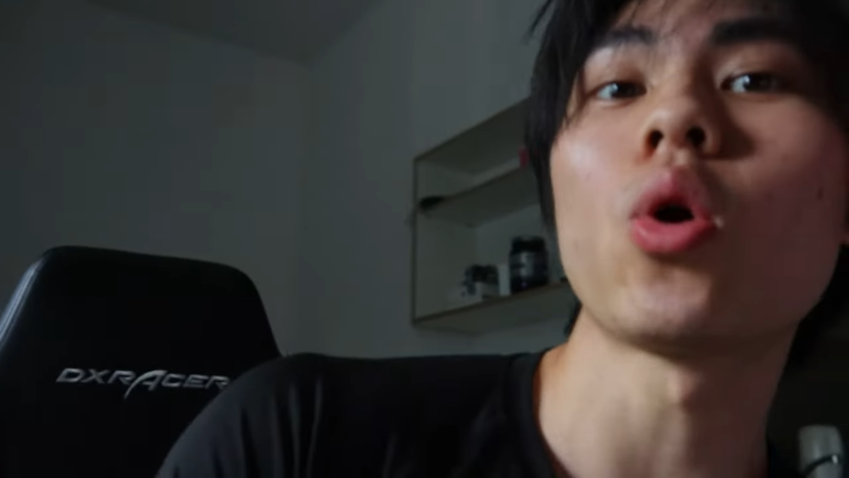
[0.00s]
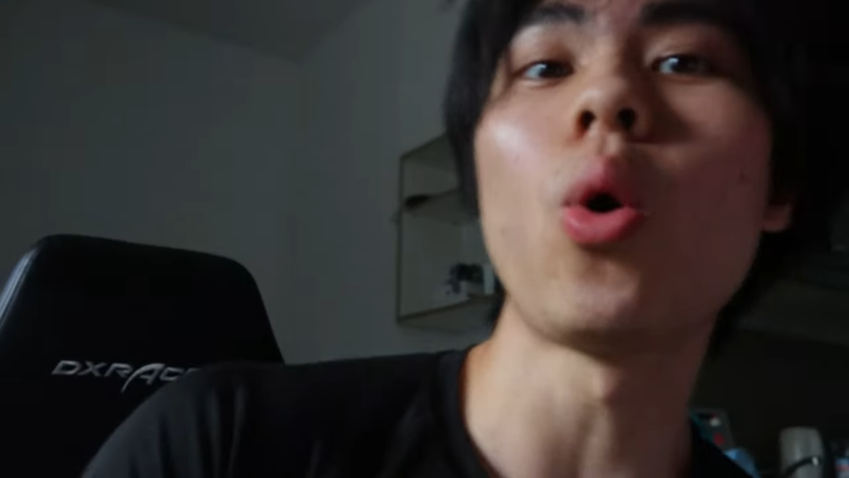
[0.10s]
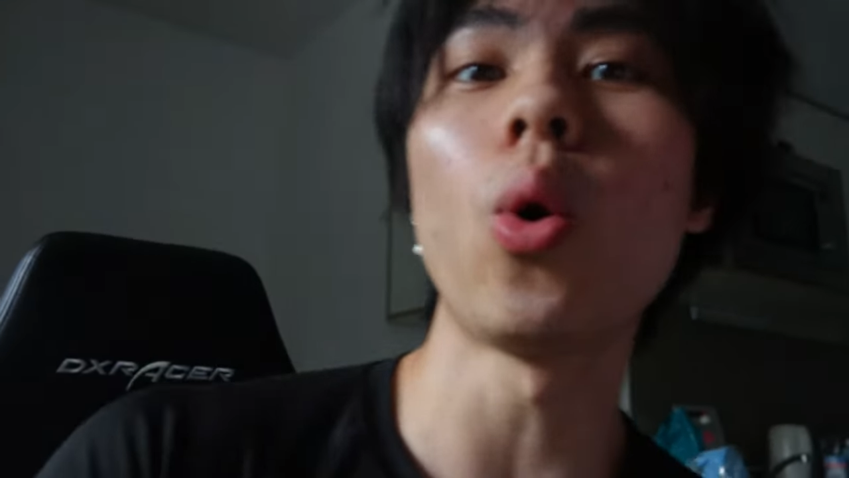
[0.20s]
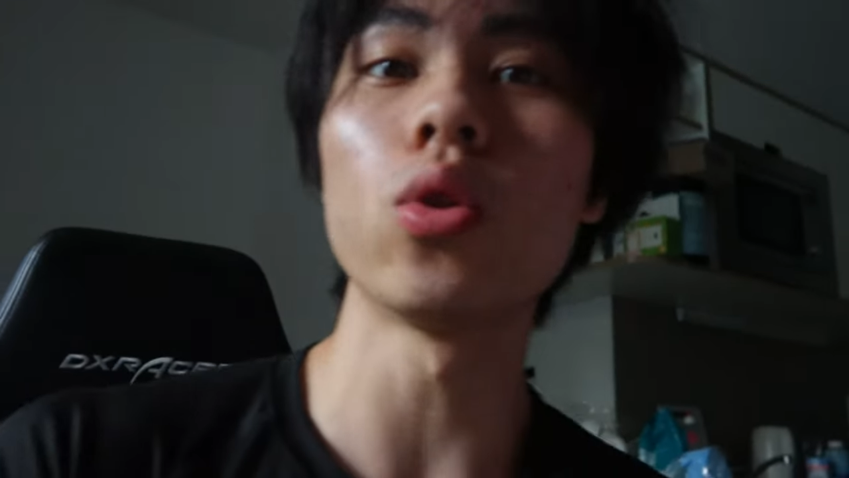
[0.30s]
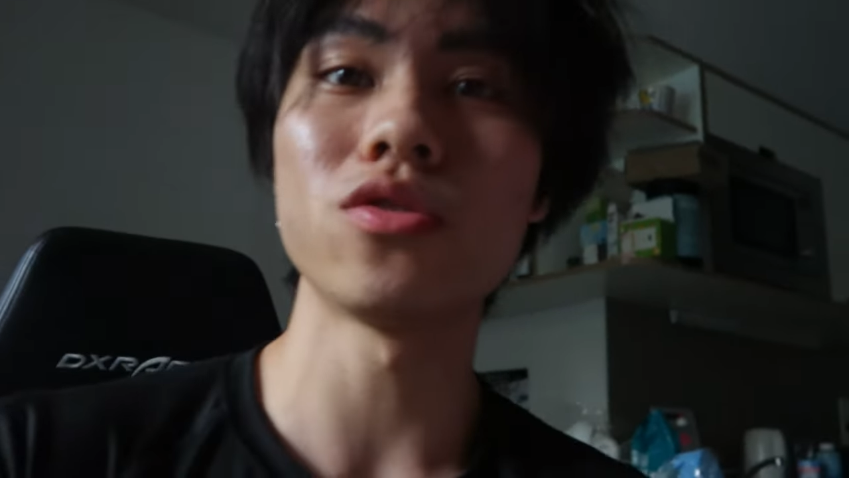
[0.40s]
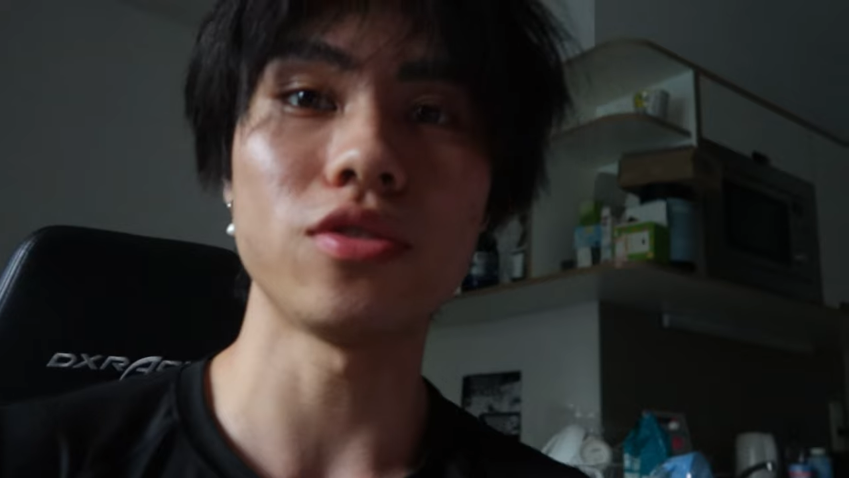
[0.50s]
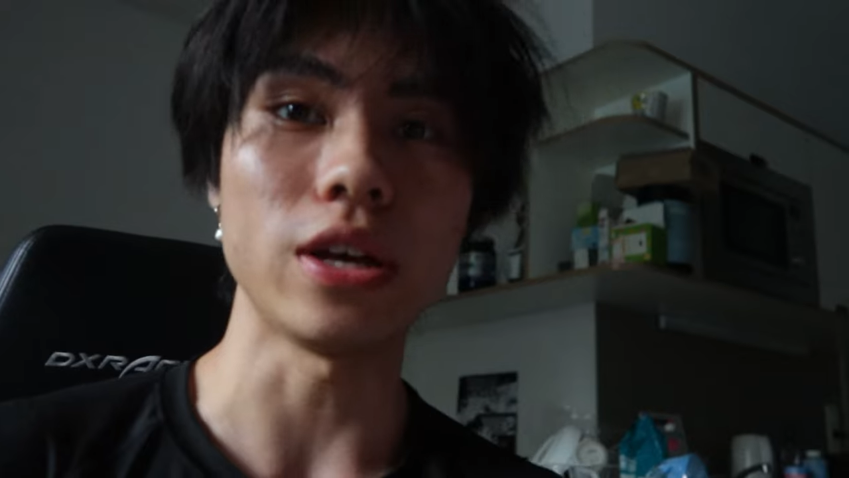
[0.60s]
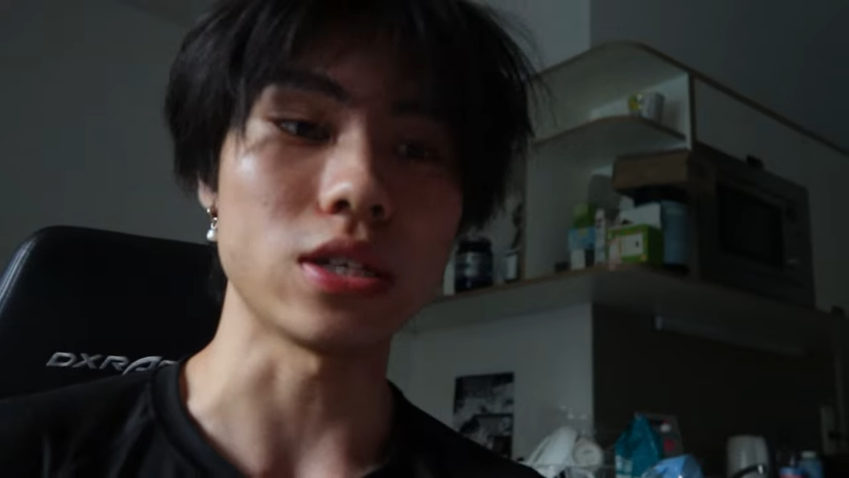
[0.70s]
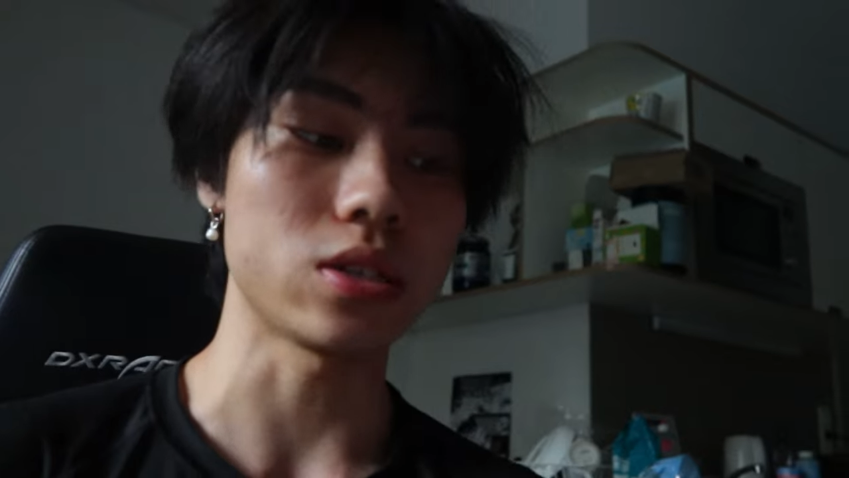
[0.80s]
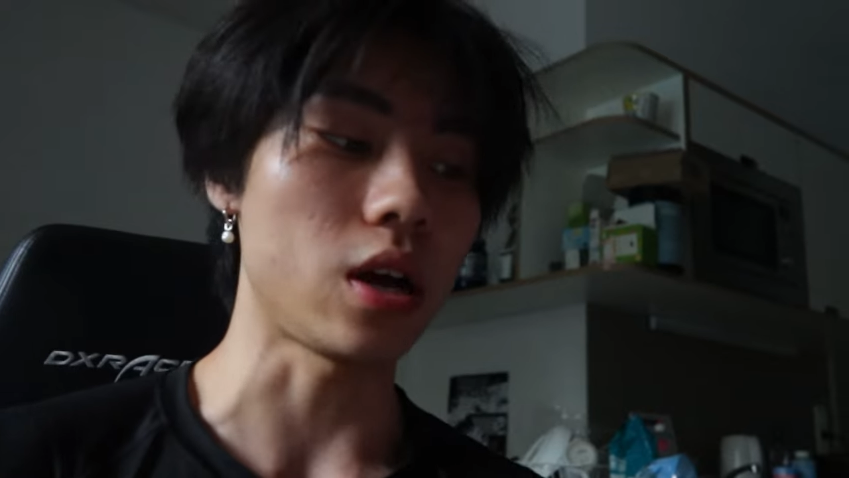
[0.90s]

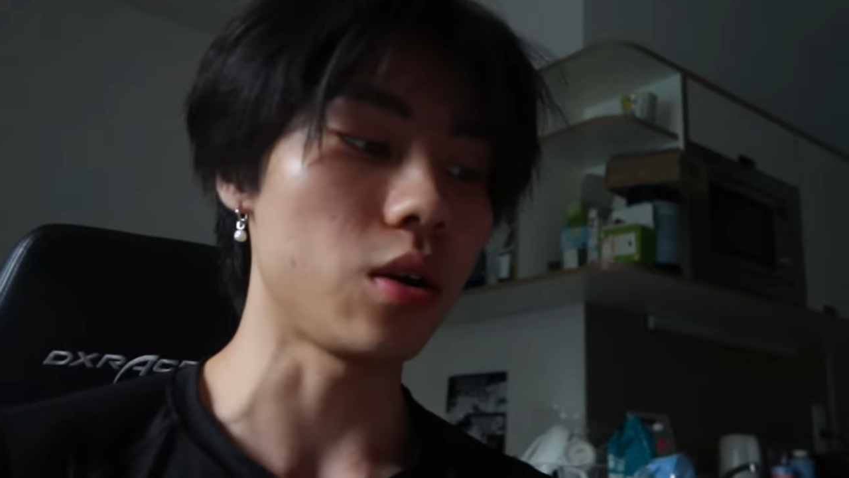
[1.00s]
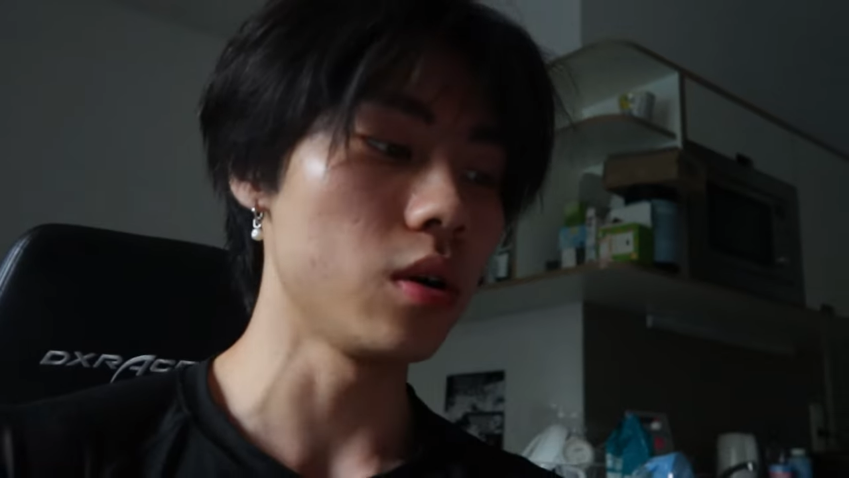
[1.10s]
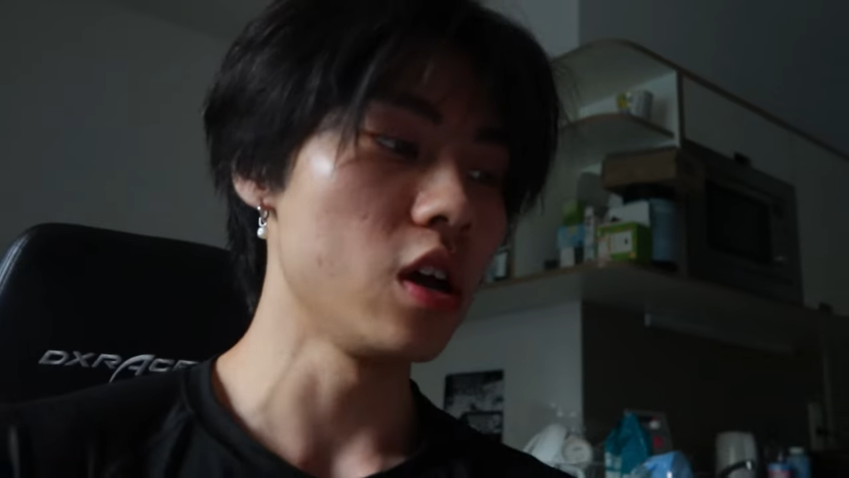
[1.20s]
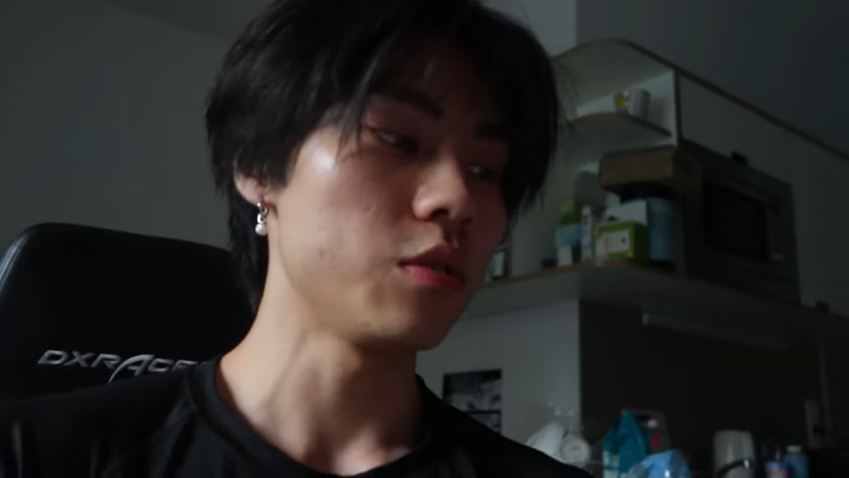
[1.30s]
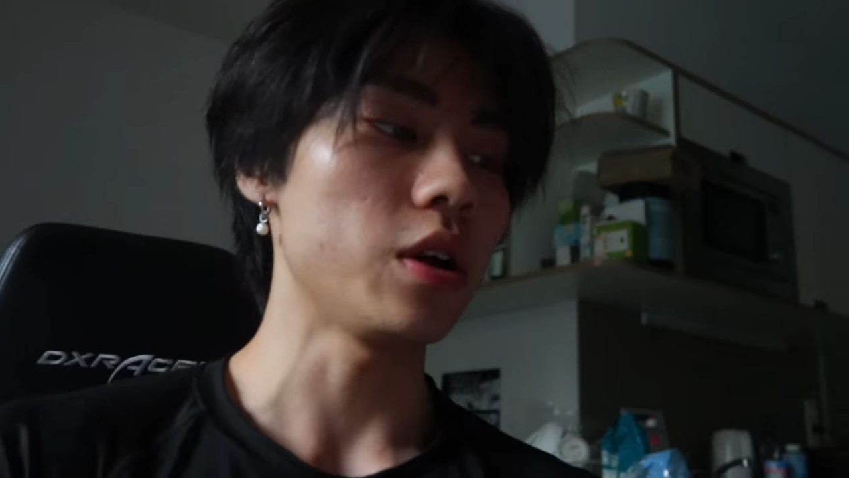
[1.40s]
cornflakes now.